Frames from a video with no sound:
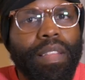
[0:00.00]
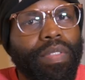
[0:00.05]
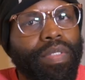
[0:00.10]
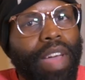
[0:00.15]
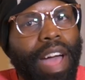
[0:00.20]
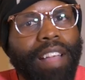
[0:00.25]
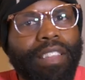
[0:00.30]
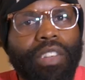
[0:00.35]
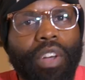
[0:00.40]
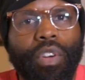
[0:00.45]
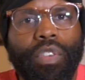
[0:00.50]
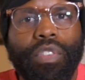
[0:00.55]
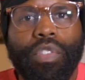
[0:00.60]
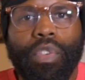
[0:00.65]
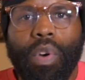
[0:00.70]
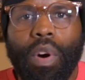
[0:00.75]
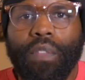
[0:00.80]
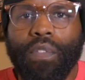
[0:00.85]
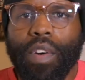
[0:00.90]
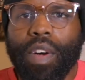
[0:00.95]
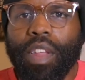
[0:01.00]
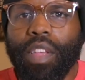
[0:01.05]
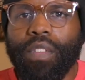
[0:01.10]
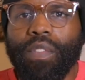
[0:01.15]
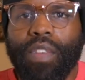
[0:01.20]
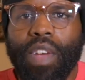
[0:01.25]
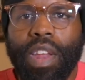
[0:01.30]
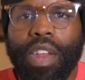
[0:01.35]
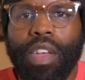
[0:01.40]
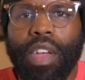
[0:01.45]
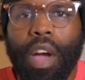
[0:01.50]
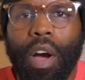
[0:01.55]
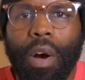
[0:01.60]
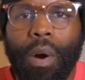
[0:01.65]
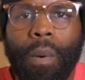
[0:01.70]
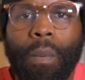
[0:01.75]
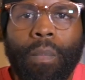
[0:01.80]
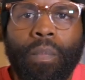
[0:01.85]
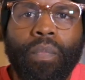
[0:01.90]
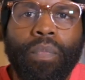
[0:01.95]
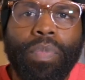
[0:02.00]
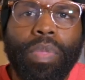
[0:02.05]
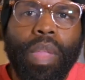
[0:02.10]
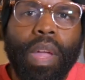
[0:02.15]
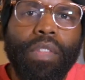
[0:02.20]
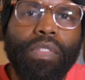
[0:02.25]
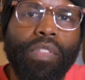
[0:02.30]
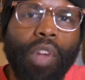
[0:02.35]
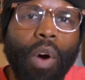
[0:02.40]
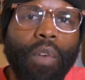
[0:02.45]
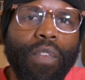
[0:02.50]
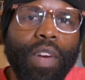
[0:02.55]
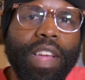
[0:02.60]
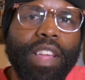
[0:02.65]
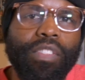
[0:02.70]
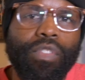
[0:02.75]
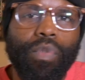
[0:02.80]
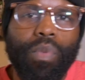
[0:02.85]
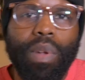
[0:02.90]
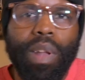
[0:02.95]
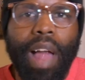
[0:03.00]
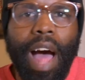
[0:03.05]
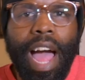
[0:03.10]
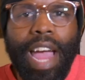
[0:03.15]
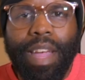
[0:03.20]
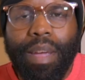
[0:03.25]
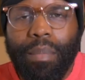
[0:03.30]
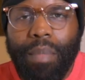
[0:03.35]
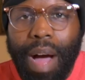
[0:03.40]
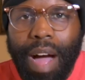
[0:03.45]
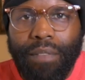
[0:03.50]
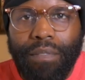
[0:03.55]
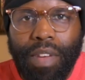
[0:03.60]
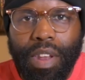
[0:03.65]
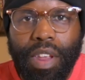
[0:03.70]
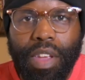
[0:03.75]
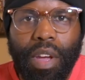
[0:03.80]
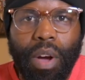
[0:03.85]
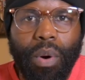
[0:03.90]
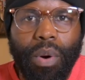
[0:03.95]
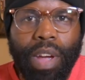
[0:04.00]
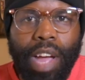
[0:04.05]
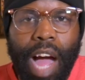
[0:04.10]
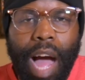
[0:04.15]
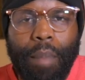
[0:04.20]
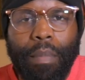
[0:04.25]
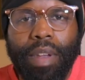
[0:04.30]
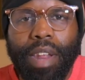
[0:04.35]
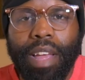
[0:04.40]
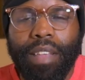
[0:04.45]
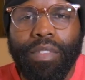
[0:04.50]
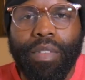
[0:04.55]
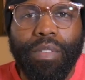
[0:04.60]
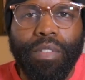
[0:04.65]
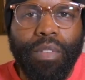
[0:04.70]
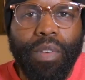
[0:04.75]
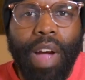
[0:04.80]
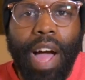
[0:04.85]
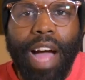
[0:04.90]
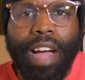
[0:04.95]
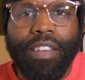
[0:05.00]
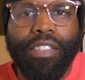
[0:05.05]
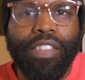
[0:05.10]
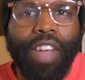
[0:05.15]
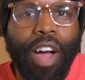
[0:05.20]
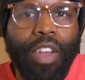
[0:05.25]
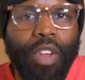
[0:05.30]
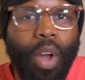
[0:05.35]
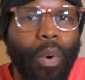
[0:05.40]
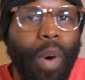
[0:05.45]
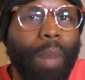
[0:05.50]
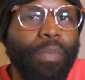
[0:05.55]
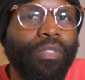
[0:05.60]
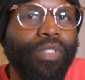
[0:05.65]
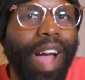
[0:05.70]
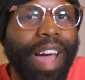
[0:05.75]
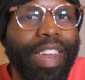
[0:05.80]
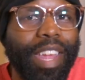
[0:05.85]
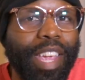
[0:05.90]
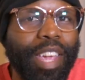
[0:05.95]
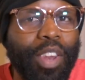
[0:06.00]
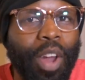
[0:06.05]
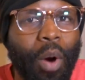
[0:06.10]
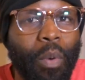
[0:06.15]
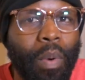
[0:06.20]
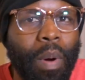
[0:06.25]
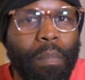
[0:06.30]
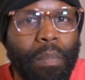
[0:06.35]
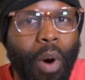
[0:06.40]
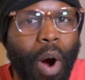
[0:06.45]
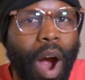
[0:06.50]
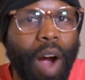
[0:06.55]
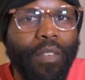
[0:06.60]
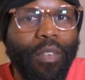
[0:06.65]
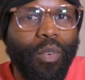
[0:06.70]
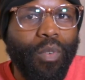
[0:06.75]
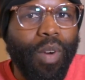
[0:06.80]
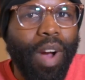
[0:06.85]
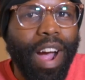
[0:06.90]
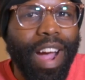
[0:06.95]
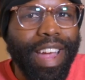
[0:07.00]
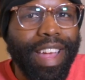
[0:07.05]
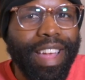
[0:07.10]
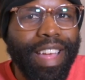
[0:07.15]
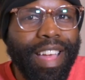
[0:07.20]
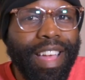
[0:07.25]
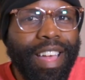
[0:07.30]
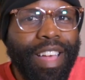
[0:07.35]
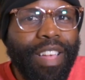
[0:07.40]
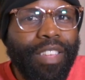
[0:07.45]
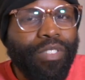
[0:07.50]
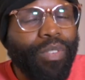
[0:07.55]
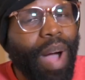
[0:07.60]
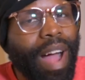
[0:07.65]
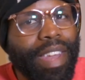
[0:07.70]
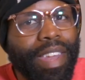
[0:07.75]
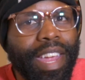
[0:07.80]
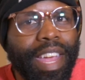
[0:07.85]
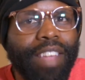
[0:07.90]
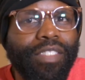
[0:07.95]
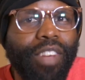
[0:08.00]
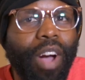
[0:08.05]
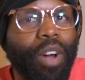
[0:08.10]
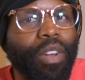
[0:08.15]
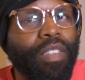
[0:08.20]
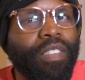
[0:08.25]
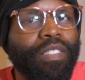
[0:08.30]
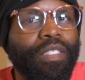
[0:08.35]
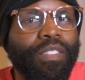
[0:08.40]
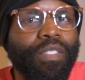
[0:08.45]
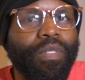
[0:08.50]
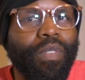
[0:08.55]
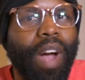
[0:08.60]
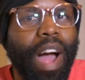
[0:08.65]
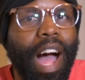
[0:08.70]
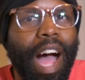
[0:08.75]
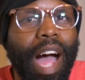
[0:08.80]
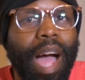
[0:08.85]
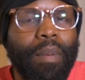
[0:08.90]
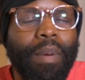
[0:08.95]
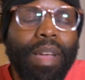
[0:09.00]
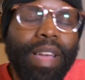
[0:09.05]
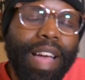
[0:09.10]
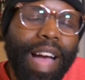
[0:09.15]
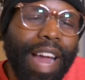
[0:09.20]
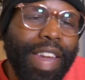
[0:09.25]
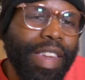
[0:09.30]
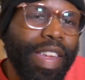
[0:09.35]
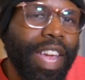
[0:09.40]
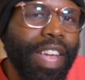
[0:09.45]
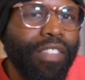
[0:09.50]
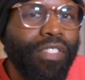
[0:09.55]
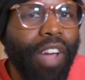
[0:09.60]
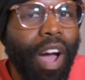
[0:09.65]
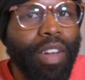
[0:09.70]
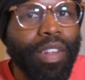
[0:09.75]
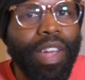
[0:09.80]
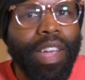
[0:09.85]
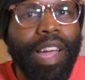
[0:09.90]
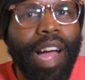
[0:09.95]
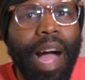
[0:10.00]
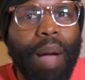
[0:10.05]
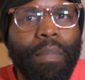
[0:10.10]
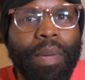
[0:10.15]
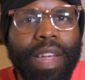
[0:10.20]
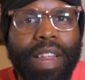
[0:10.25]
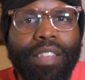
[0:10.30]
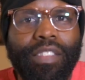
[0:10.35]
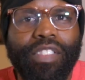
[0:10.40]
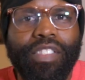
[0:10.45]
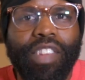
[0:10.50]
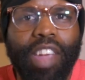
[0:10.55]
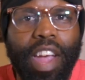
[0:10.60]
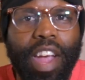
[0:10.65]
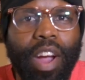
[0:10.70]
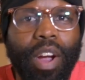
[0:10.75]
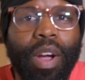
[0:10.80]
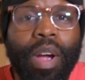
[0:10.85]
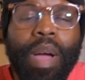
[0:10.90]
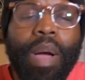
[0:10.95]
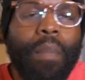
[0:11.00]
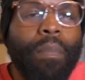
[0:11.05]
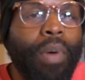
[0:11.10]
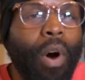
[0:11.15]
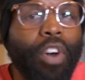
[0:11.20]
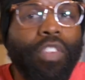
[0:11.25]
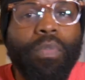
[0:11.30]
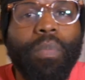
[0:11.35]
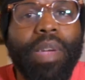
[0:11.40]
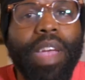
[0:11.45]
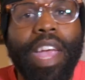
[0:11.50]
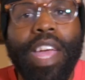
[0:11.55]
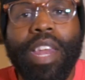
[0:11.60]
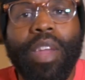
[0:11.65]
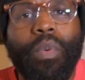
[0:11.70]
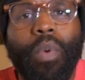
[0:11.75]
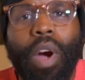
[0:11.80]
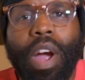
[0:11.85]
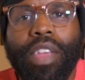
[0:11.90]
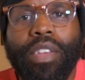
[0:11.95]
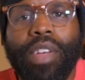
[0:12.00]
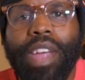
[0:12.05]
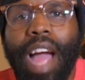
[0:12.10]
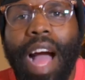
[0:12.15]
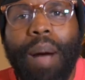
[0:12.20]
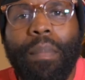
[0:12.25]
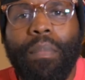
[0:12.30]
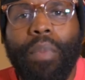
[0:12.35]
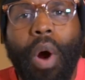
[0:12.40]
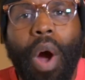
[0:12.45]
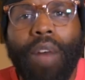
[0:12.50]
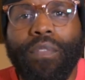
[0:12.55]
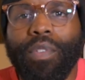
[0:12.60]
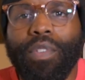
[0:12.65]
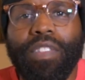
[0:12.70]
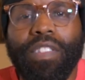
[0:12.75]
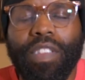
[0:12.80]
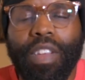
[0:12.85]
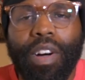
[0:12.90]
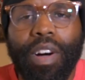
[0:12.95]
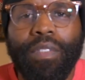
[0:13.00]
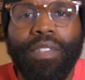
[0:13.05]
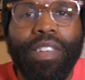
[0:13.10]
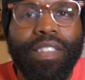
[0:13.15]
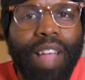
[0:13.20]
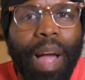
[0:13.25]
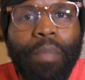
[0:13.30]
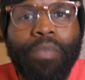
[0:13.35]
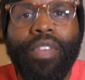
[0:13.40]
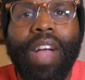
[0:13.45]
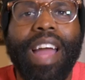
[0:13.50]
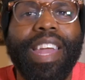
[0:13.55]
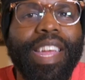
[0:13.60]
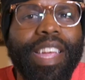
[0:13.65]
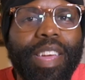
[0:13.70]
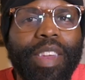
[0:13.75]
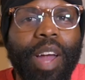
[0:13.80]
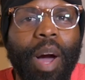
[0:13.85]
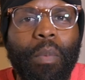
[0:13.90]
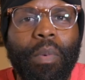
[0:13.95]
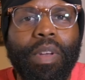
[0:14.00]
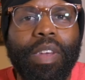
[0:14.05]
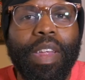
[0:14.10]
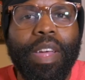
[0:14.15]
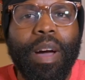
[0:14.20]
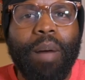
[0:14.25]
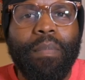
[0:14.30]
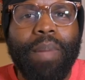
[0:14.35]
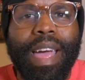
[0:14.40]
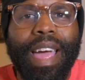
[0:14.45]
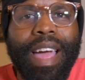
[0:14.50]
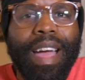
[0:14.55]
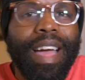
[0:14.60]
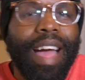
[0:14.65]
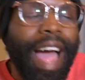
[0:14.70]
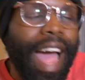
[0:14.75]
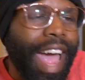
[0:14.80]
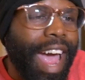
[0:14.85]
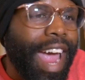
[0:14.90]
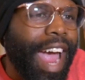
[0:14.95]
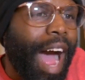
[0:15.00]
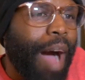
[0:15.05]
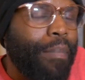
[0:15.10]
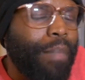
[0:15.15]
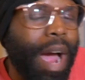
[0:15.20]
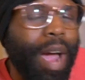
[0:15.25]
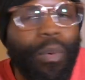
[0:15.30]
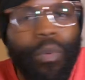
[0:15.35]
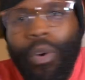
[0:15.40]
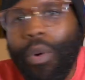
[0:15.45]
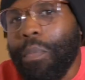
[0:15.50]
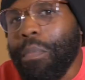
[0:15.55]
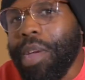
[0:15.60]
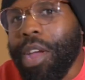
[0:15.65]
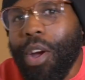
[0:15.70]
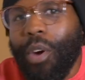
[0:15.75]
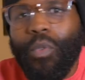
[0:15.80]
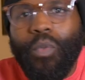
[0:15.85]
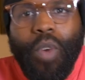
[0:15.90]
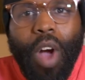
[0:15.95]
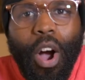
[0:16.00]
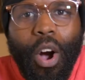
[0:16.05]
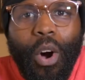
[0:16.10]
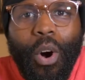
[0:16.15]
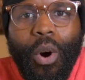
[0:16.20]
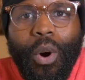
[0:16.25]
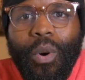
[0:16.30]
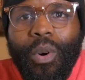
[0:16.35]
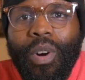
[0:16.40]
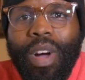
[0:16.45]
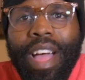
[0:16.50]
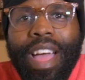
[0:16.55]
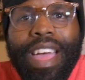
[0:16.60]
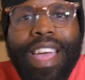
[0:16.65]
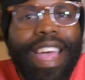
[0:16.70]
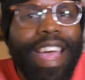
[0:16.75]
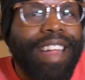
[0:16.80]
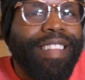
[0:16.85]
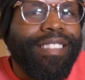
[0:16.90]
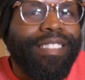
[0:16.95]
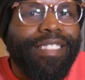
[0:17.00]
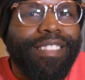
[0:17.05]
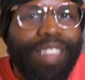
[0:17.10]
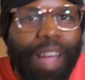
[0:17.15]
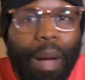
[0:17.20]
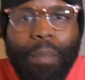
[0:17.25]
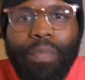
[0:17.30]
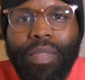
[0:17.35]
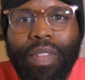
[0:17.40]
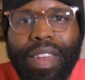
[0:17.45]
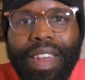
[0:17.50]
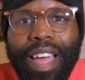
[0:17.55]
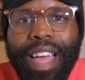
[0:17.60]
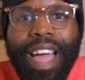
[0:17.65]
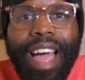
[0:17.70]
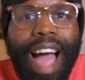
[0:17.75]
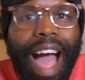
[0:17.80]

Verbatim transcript: That's going to do it for this video. Don't forget to like my video, comment, and subscribe because y'all know I'm trying to get up with Marvel, right? So I need y'all to subscribe. I need y'all to comment and share. Post me anywhere you got Marvel stuff because I'm trying to get up with them, man. Hey, I might want me a role in something.